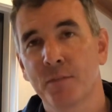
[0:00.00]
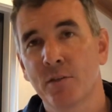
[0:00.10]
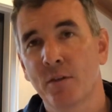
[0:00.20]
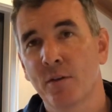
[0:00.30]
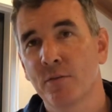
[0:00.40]

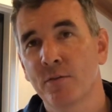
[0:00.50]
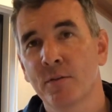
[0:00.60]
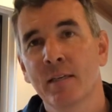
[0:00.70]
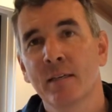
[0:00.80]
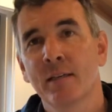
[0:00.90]
So
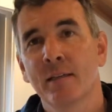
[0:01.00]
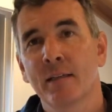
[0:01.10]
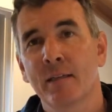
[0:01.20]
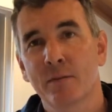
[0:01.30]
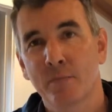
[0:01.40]

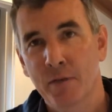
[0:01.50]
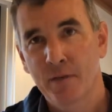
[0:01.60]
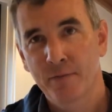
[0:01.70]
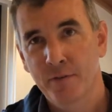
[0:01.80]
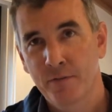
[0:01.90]
that's the
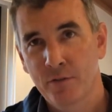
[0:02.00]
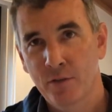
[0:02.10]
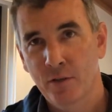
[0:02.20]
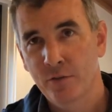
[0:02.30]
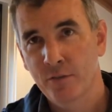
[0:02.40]
benefit of the
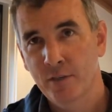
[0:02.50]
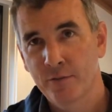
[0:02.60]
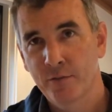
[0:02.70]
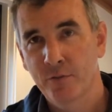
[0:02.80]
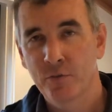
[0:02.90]
solar
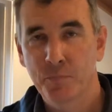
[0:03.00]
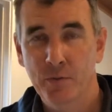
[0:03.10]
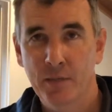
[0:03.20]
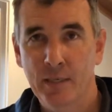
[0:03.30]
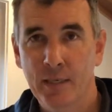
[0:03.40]
trailer versus
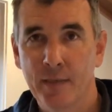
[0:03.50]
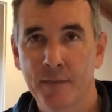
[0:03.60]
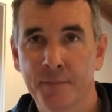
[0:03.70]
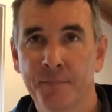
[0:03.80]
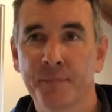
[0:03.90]
building
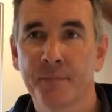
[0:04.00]
in.